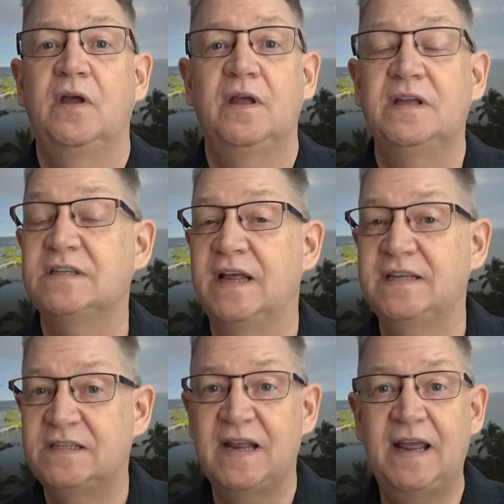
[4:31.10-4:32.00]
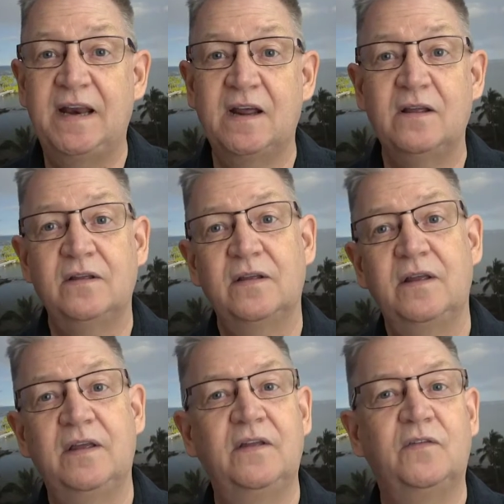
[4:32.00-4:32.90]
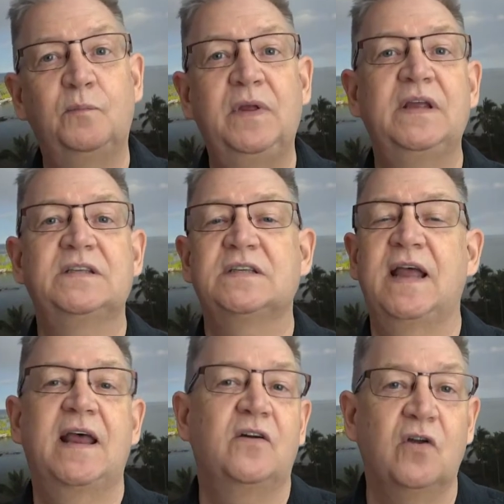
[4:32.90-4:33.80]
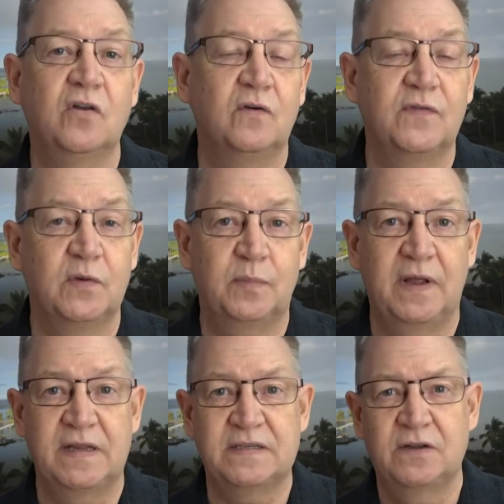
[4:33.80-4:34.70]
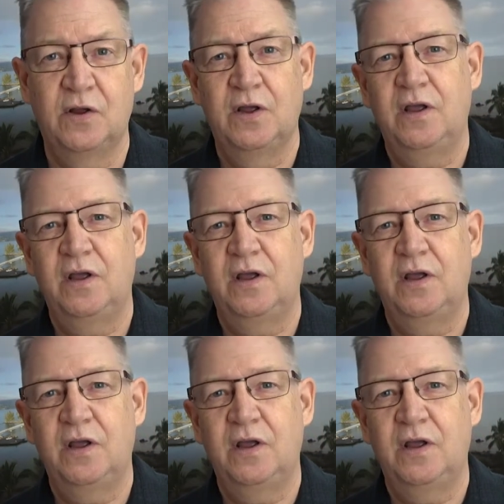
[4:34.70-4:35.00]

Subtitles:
is that data is being scattered all over the place.